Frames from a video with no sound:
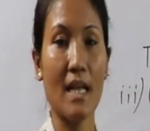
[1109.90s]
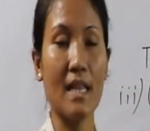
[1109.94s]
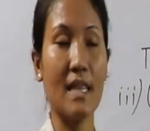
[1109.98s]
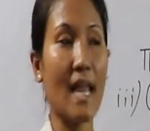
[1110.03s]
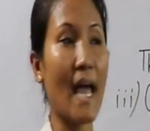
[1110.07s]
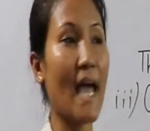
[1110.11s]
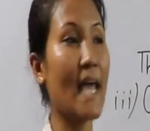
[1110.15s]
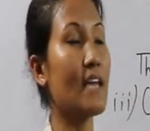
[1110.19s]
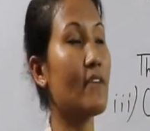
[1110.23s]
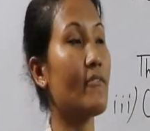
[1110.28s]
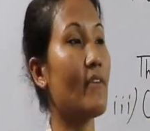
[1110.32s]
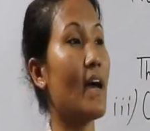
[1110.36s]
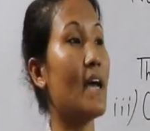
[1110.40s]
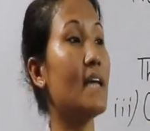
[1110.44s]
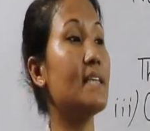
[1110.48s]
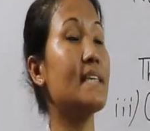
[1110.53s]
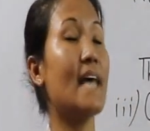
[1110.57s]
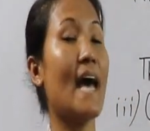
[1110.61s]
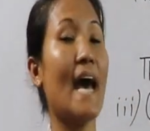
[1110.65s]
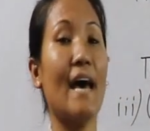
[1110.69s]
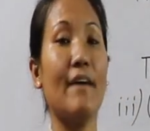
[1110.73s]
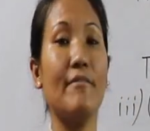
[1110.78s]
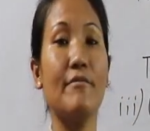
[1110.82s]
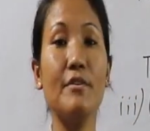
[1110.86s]
Likewise,
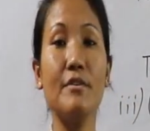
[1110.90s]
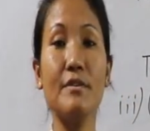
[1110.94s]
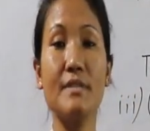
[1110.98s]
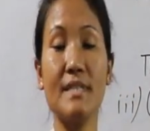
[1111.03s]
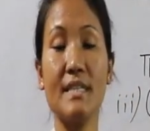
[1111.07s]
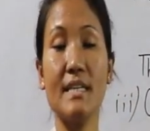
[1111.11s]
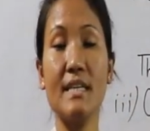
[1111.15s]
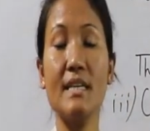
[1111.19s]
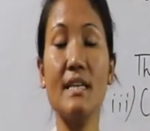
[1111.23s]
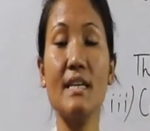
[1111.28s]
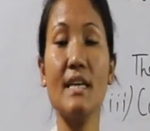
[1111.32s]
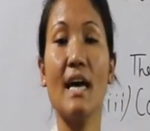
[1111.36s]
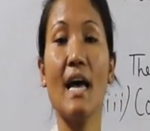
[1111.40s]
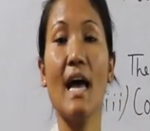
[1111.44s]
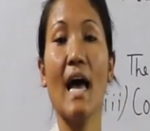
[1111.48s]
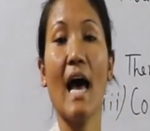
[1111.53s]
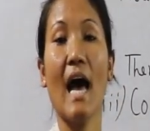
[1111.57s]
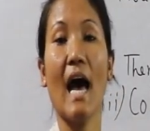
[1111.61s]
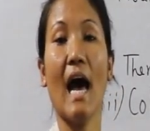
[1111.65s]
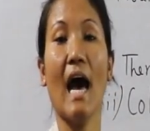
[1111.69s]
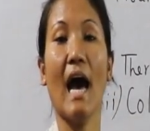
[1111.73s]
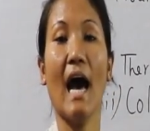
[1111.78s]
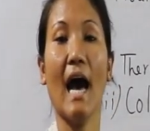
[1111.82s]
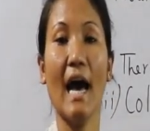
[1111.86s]
have you seen
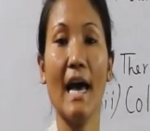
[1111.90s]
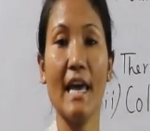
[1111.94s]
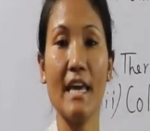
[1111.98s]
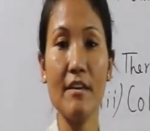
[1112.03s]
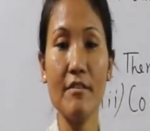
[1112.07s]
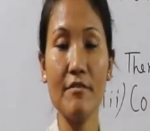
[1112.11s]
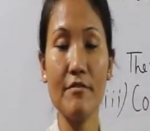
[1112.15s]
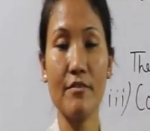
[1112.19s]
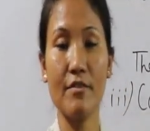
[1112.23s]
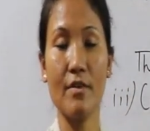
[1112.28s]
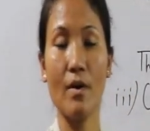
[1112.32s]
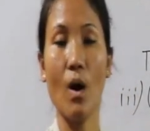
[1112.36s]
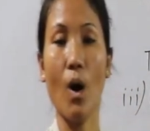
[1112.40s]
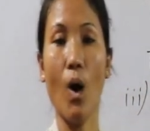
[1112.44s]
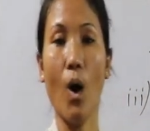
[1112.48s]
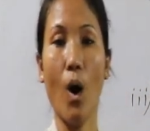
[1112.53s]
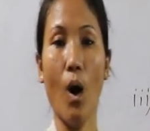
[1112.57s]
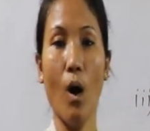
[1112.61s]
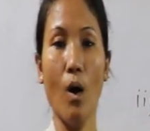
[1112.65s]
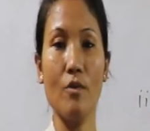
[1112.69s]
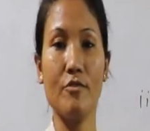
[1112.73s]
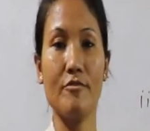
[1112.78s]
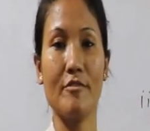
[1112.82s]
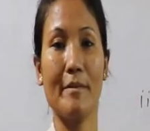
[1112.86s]
hive
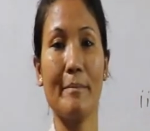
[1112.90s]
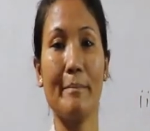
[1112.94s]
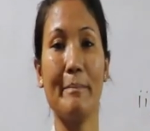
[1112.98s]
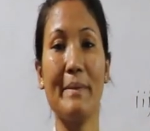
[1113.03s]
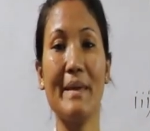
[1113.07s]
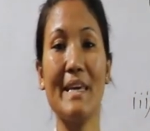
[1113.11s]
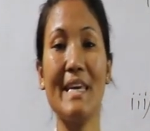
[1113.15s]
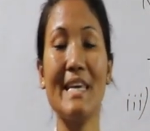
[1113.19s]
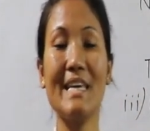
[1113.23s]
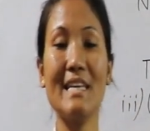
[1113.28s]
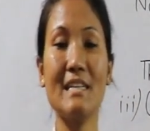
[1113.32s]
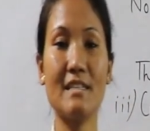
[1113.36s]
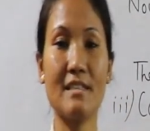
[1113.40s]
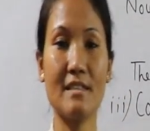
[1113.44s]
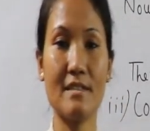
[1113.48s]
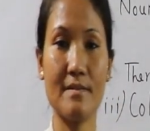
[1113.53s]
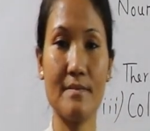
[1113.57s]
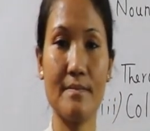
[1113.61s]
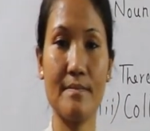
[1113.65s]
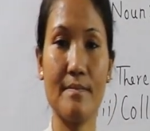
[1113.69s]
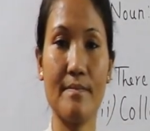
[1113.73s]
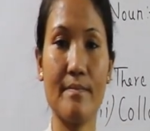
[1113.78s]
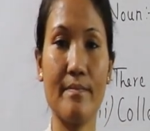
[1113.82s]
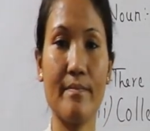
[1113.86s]
of bees?